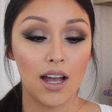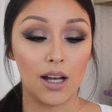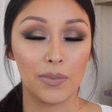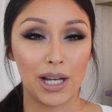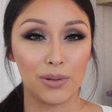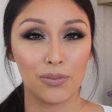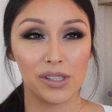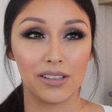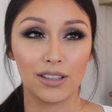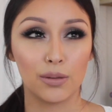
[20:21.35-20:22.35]
That one
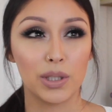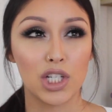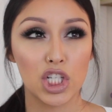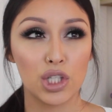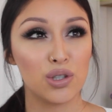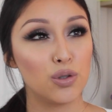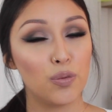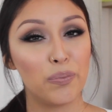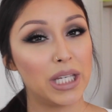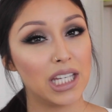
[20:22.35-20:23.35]
was a little bit
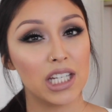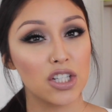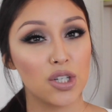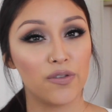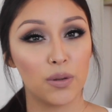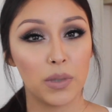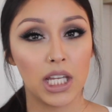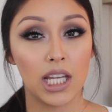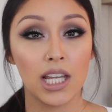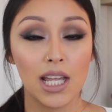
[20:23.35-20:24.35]
too pinkish for
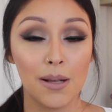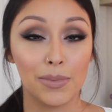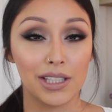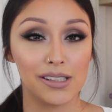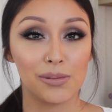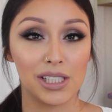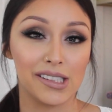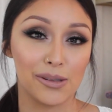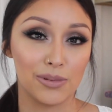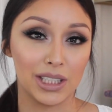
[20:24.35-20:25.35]
me, but this one
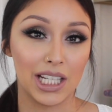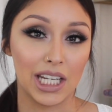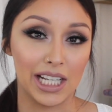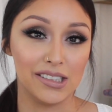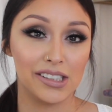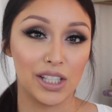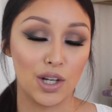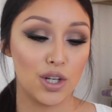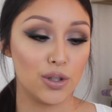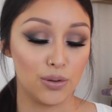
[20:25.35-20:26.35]
is a really nice
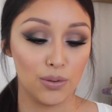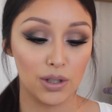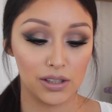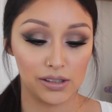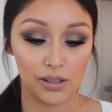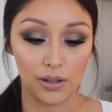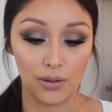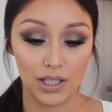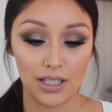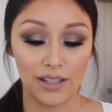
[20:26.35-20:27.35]
nude,
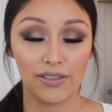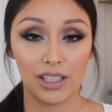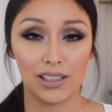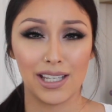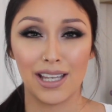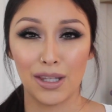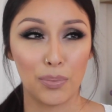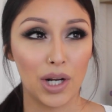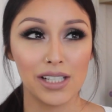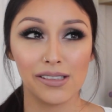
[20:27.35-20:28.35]
so definitely, and the
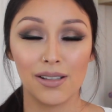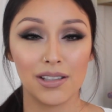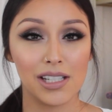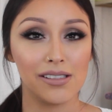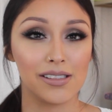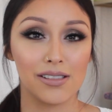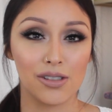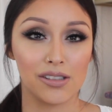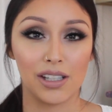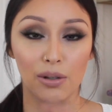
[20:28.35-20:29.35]
price on these is
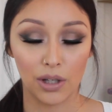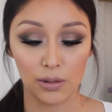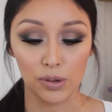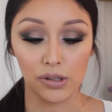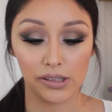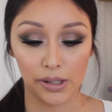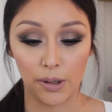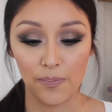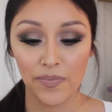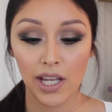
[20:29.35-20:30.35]
just incredible,
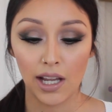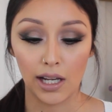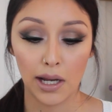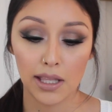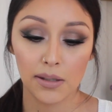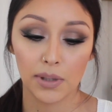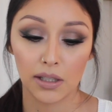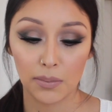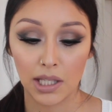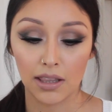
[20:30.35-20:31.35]
so I highly
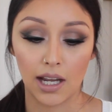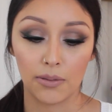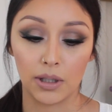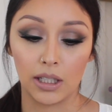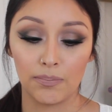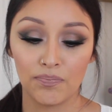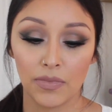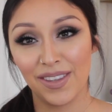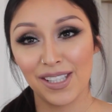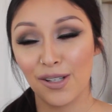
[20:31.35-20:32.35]
recommend that one.
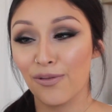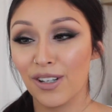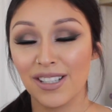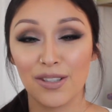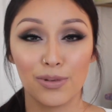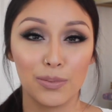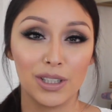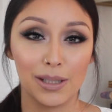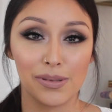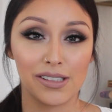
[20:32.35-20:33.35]
So for this
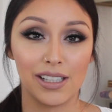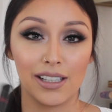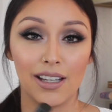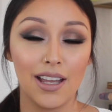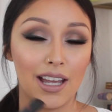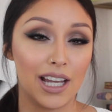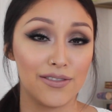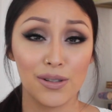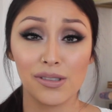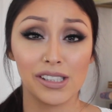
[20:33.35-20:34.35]
Rimmel lipstick,
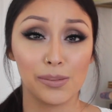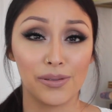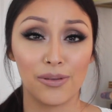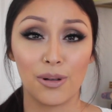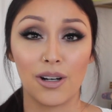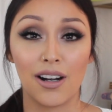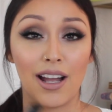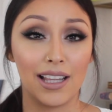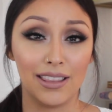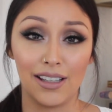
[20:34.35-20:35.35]
I've used this
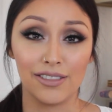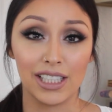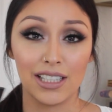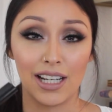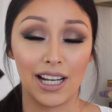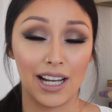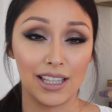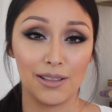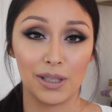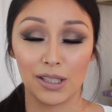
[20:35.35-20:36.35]
before. I love it. I
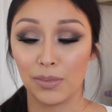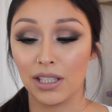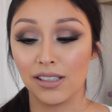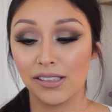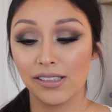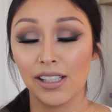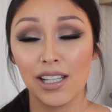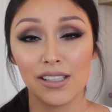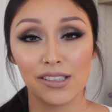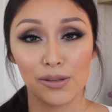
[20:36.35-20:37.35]
highly recommend this.
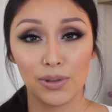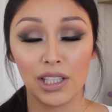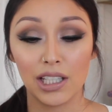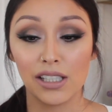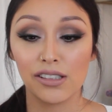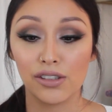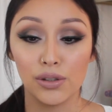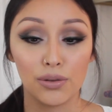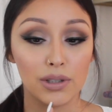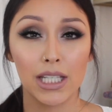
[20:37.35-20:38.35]
It's a really nice
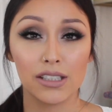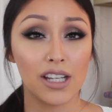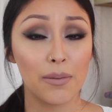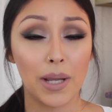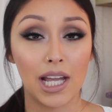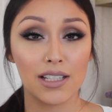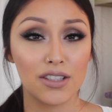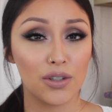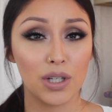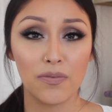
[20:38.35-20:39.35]
nude. It's not a matte,
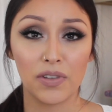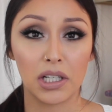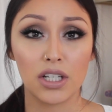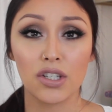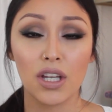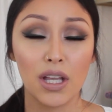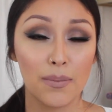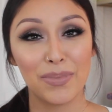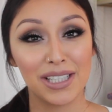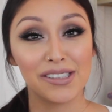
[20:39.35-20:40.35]
it's a cream finish,
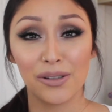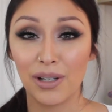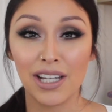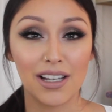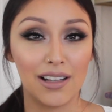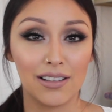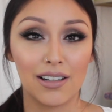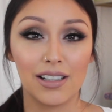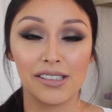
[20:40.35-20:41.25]
but it's a great color.